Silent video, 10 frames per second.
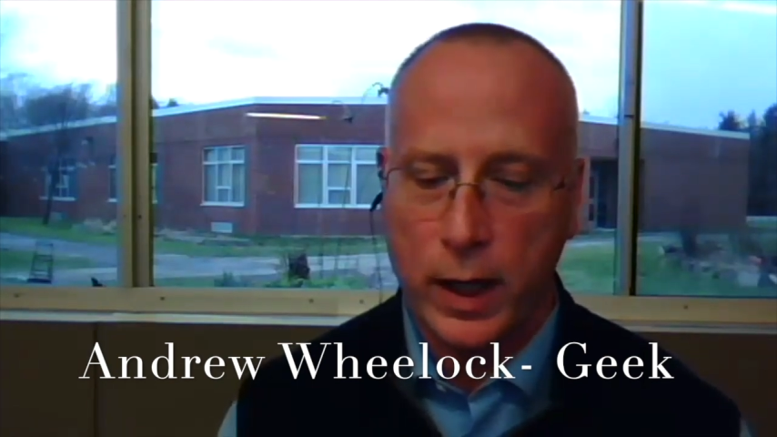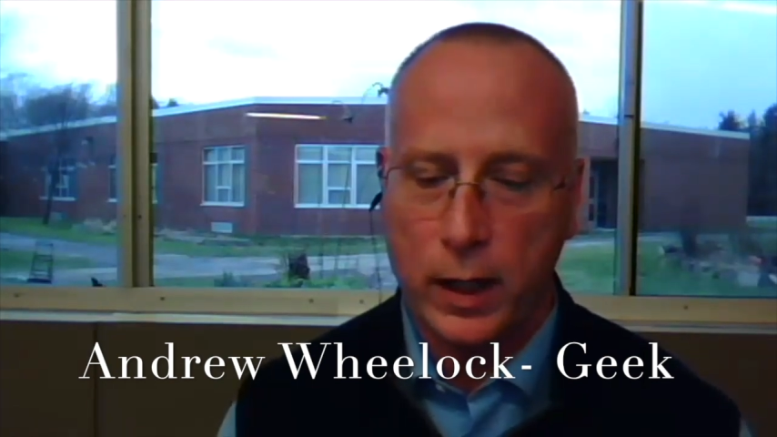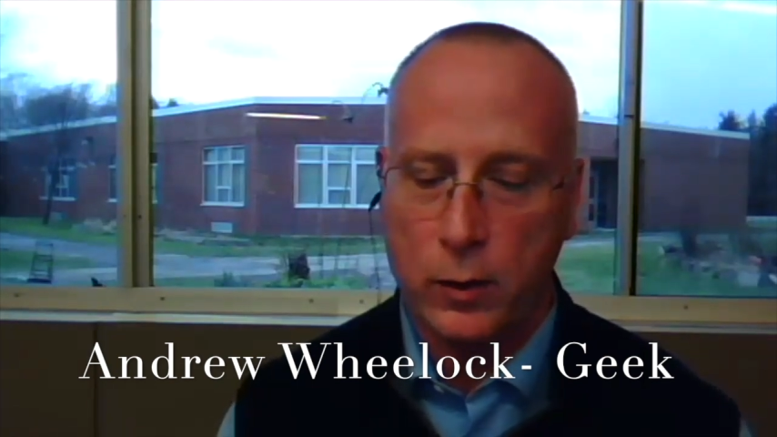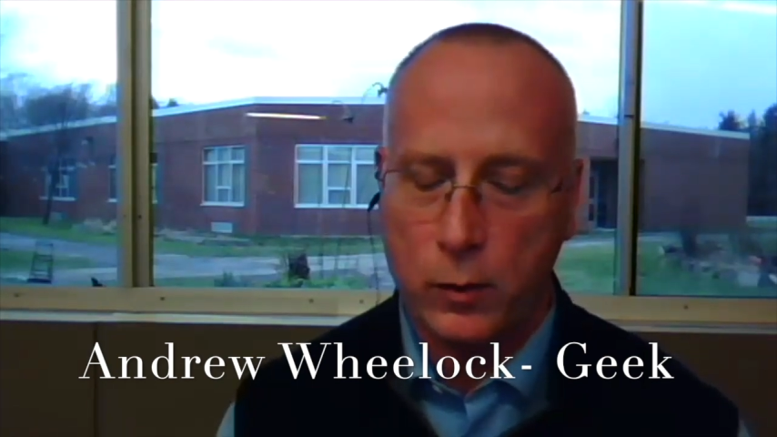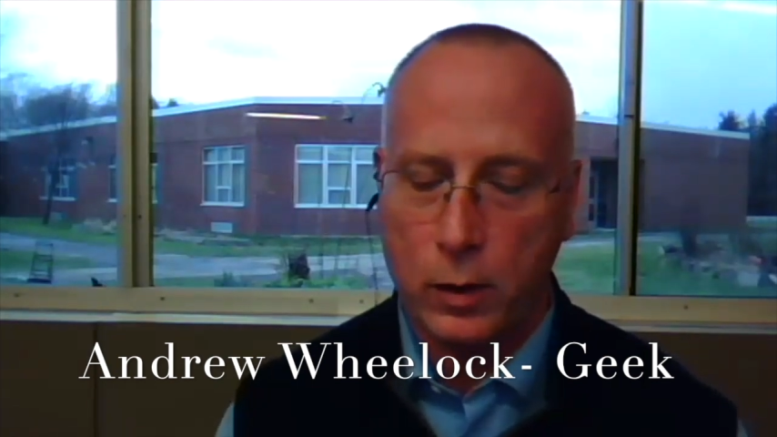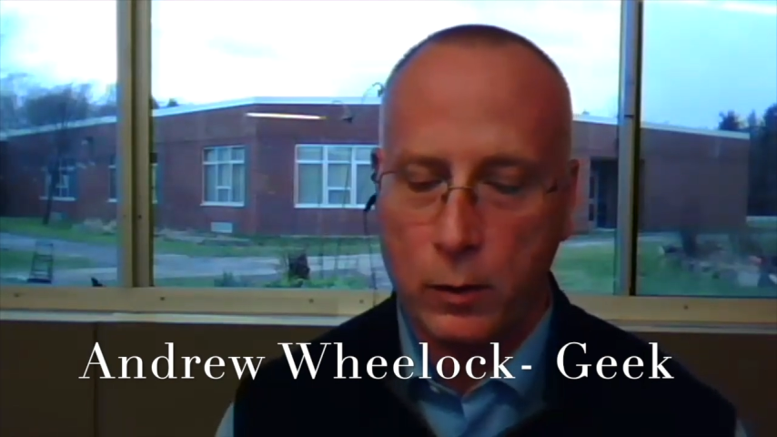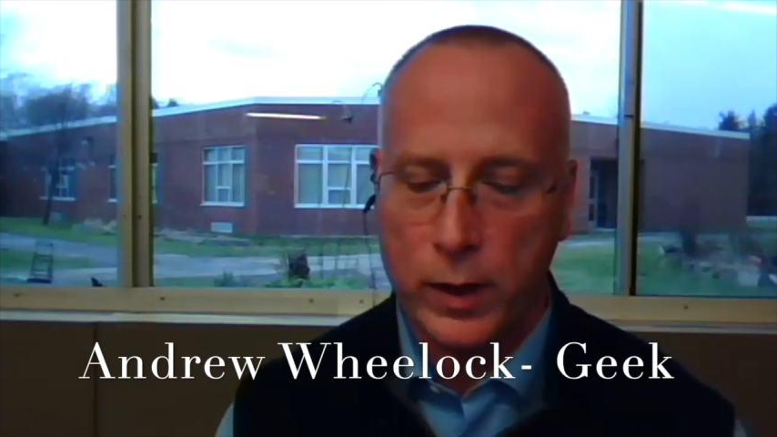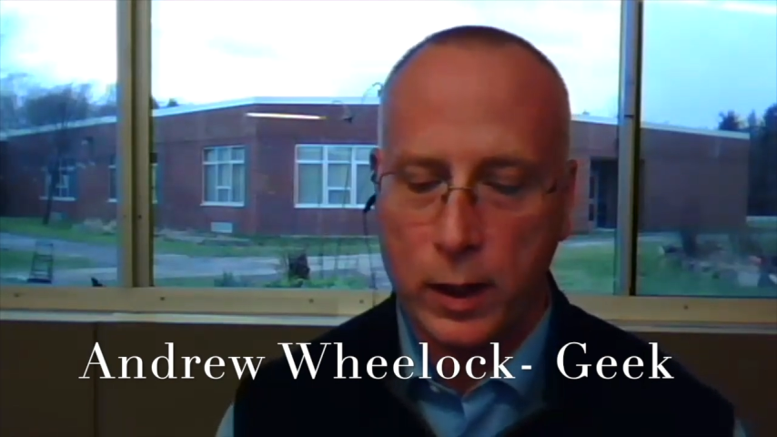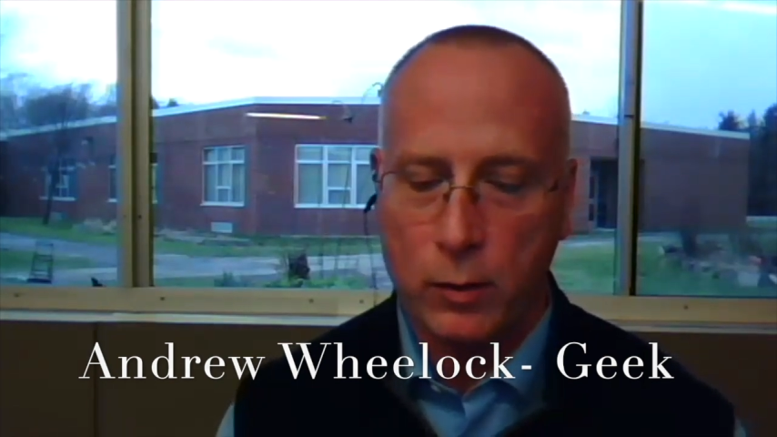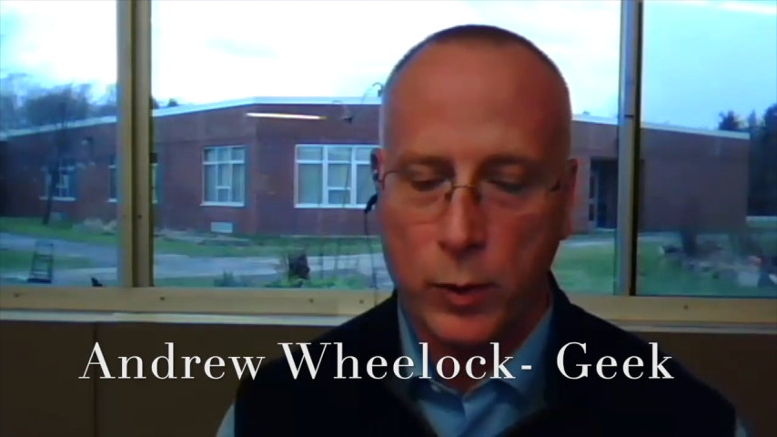You, we
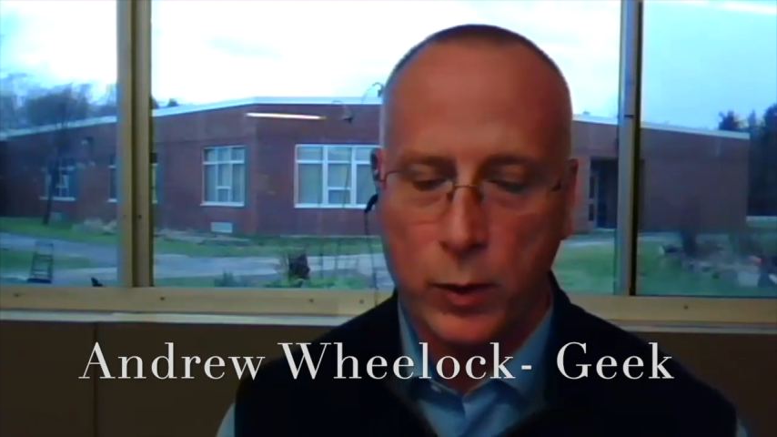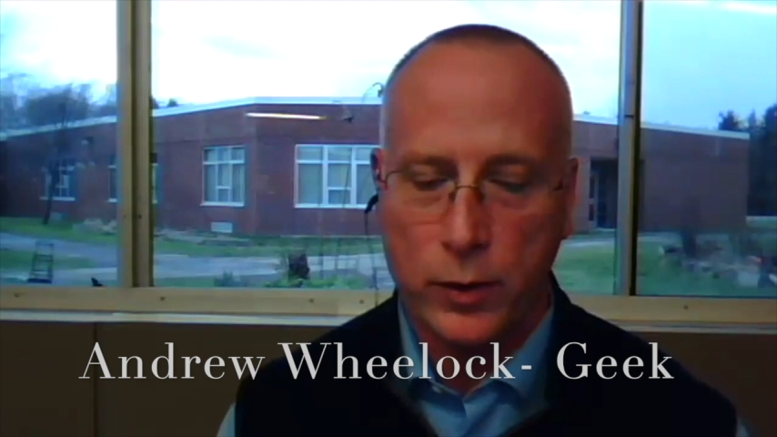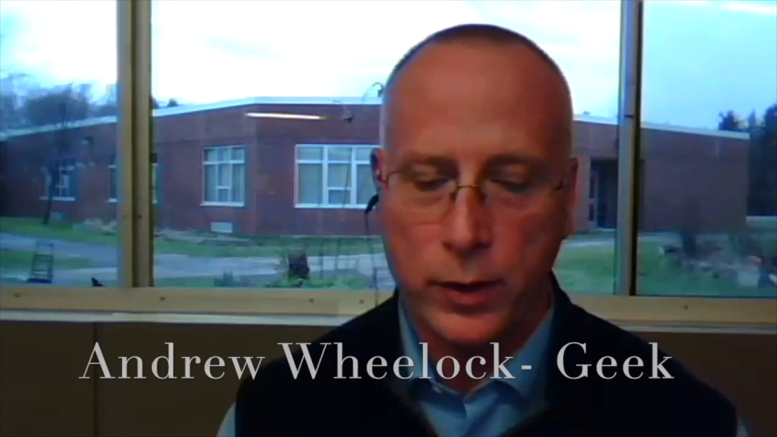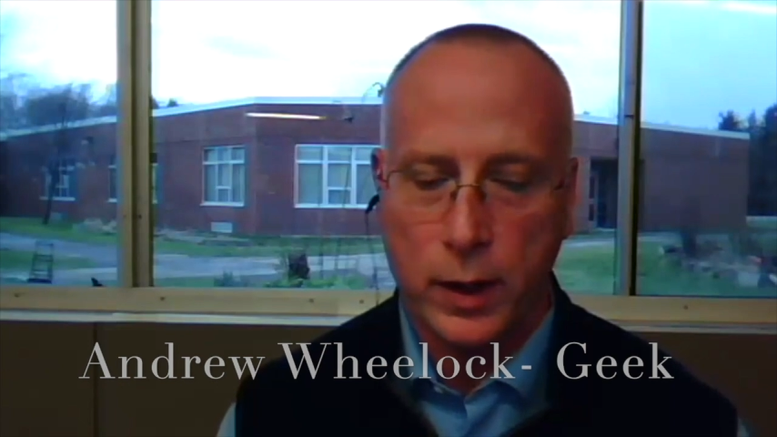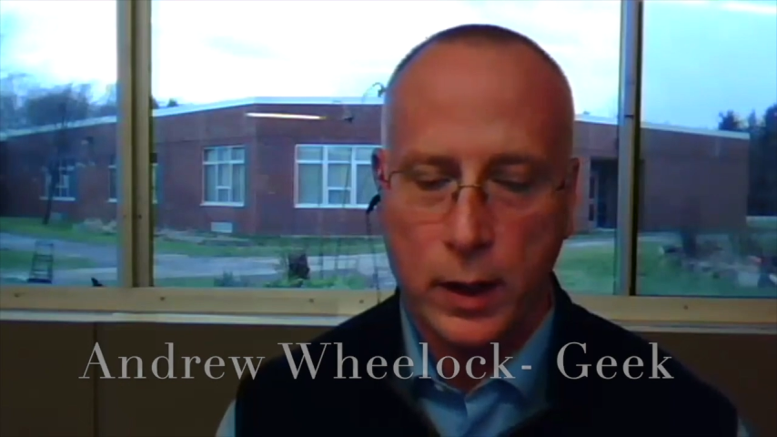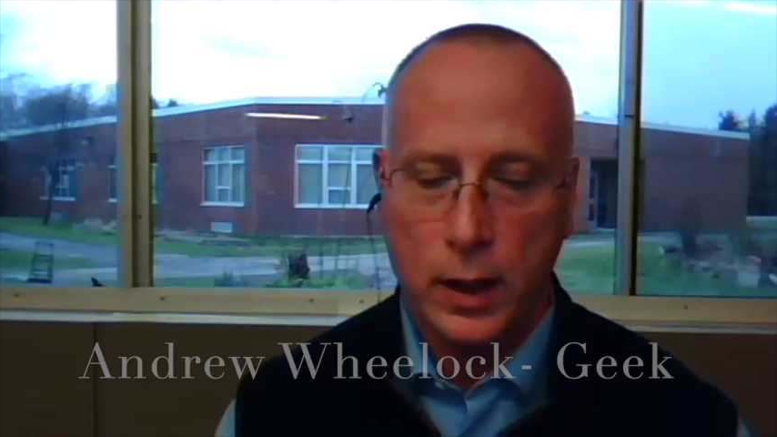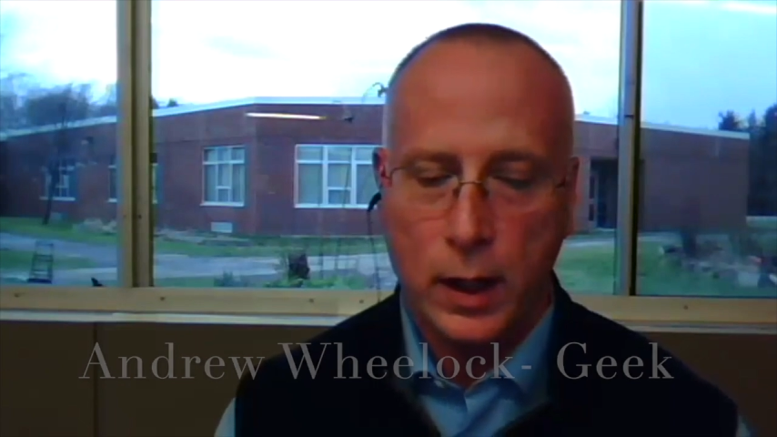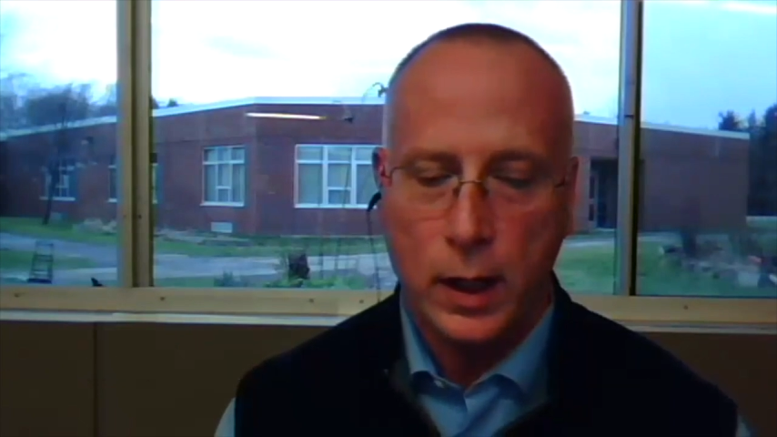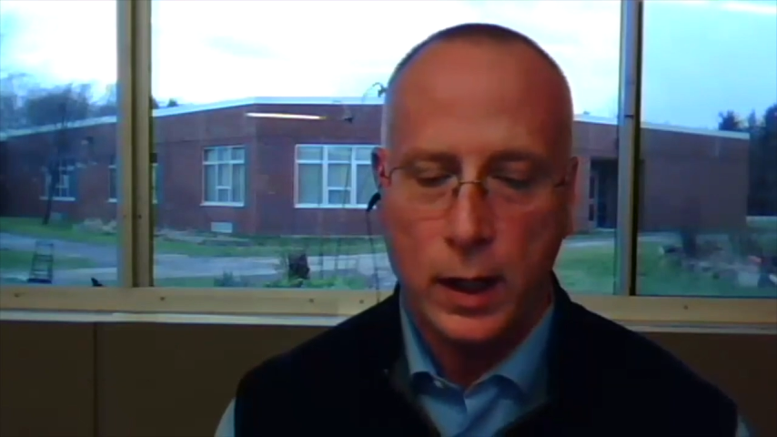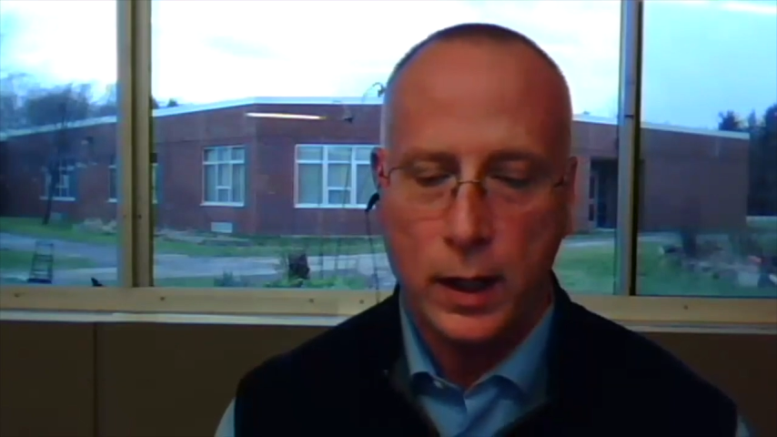are both
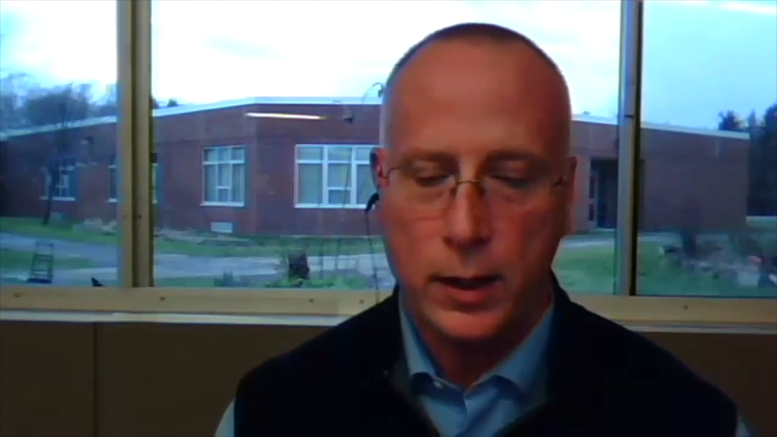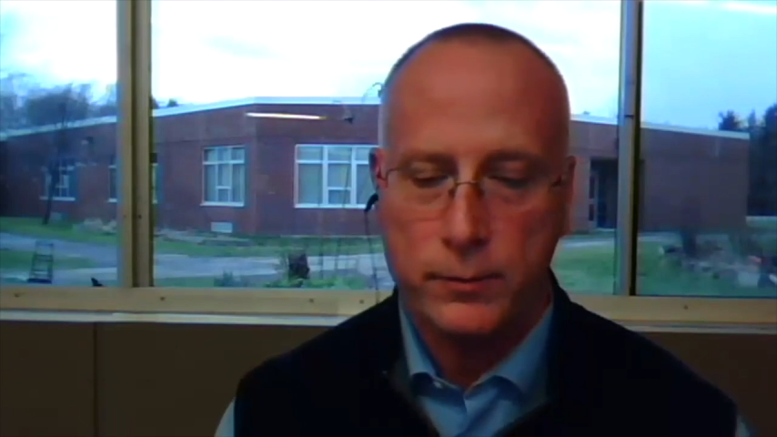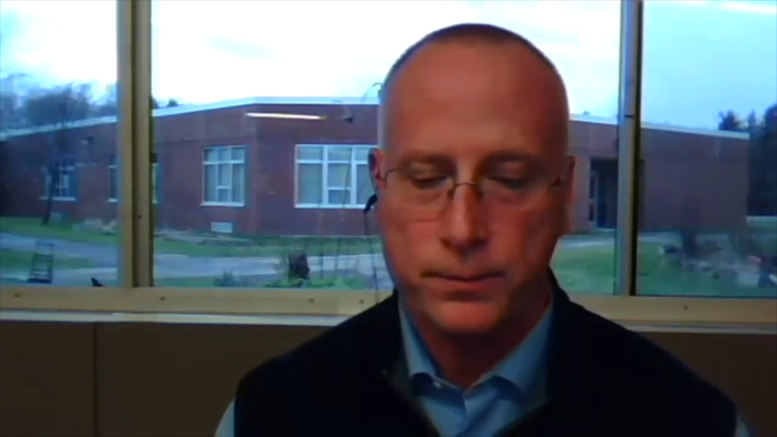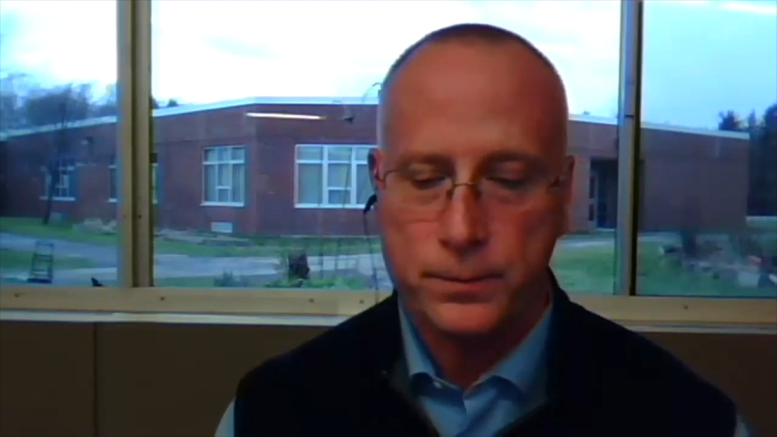um,